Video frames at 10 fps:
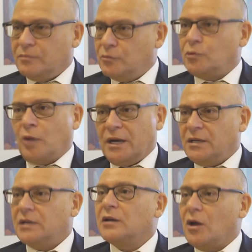great
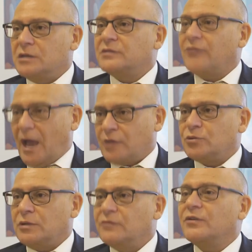headlines of
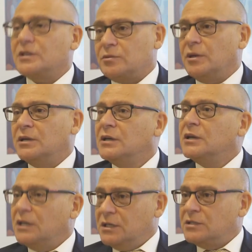actual investment
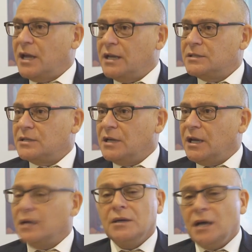in
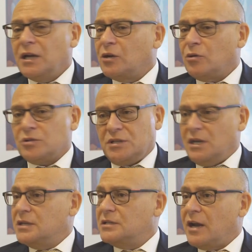Tanzania and across the
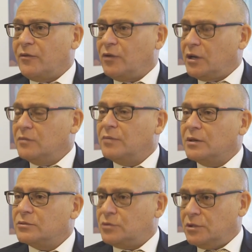East African
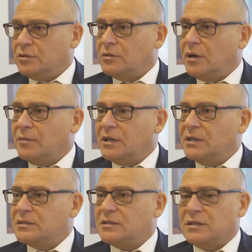belt too. I mean,
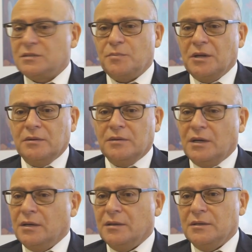it's been
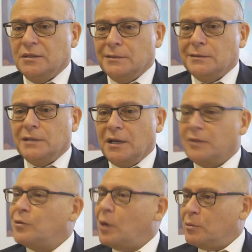
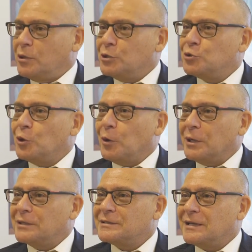quite
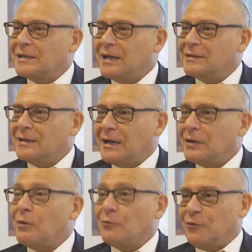reassuring to see that
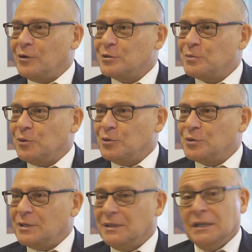confidence
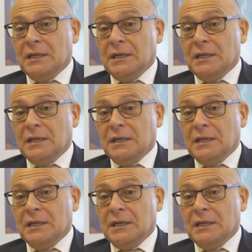boost, and